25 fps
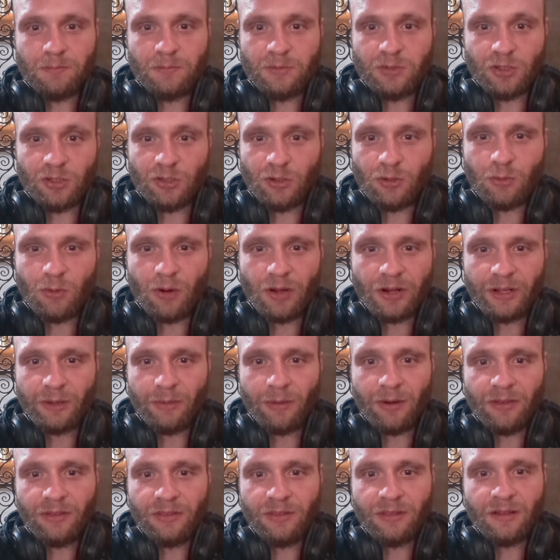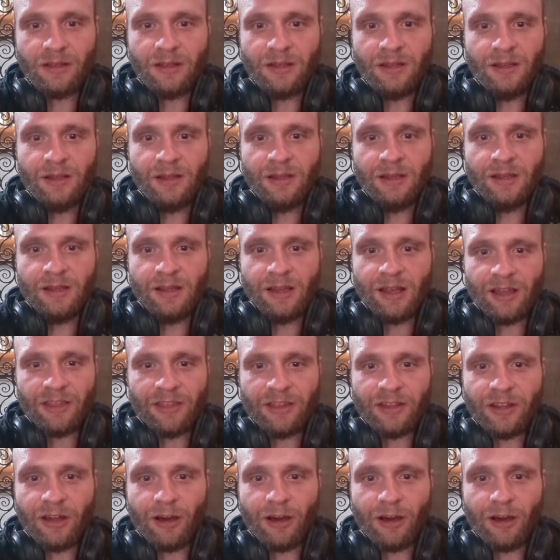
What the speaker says: to do what they want, and they're